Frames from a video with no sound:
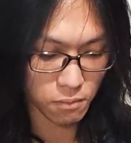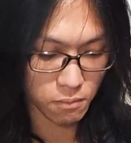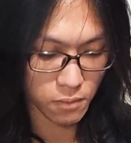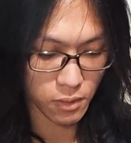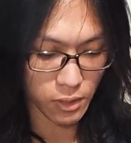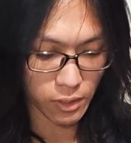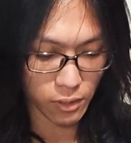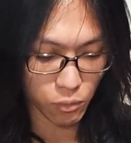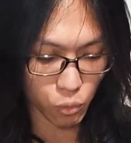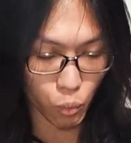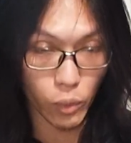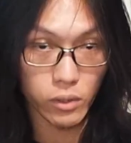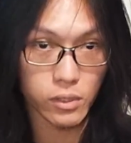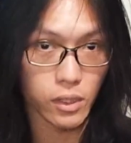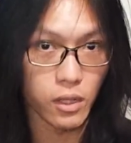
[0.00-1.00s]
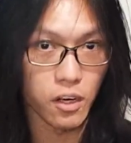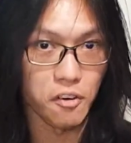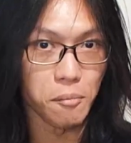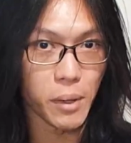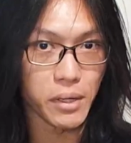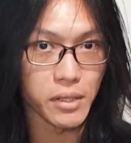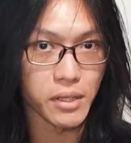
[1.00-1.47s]
idiot who wills a lot of
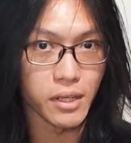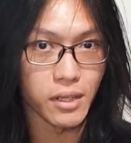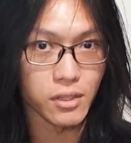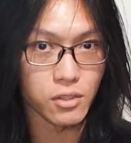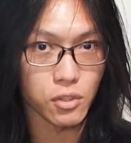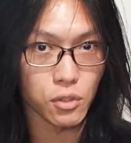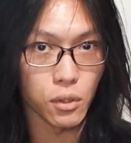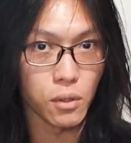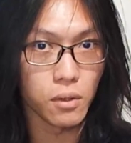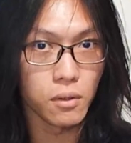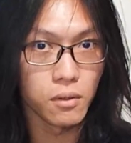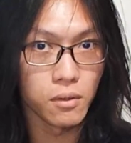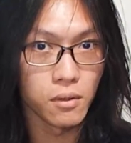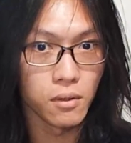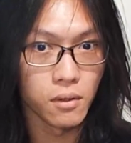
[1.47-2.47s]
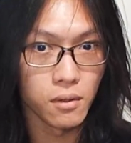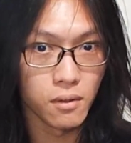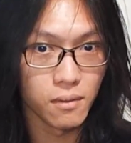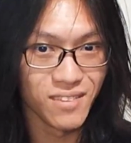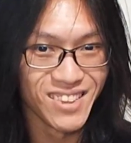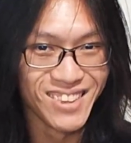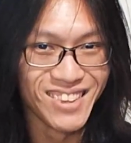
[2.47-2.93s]
money in, so
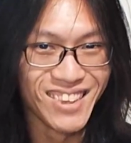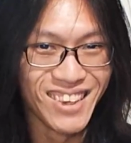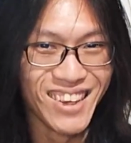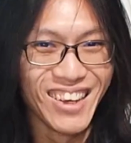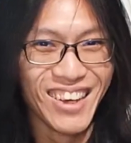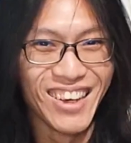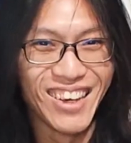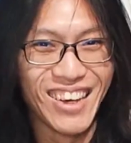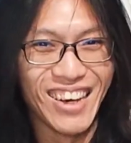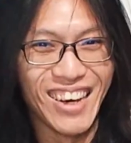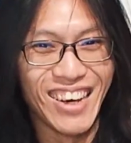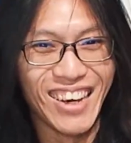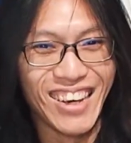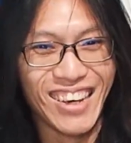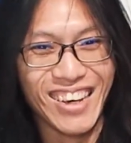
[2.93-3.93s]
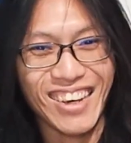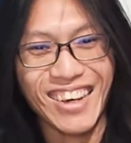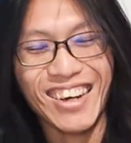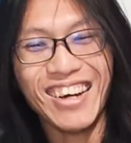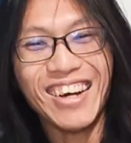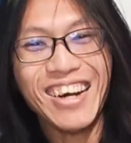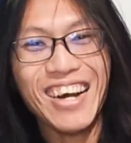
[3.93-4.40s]

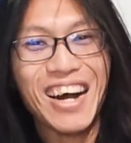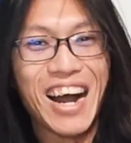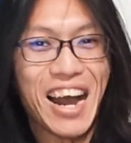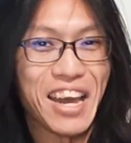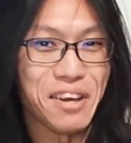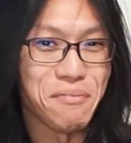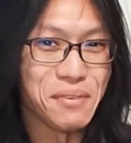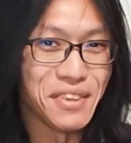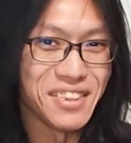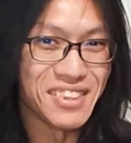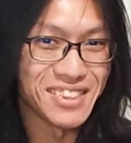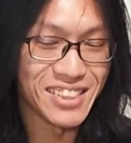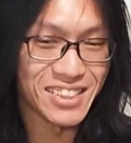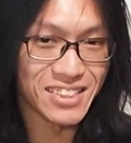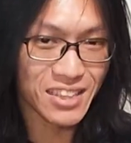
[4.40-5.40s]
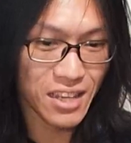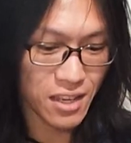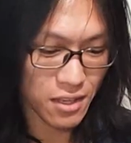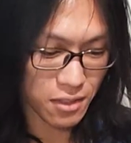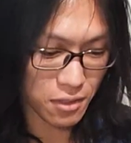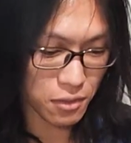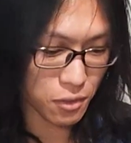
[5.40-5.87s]
I apologize.
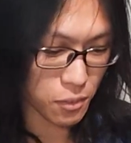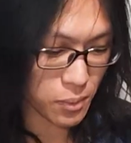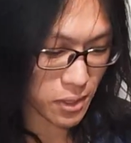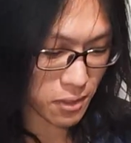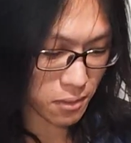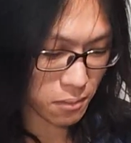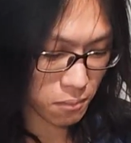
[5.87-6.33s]
You know what?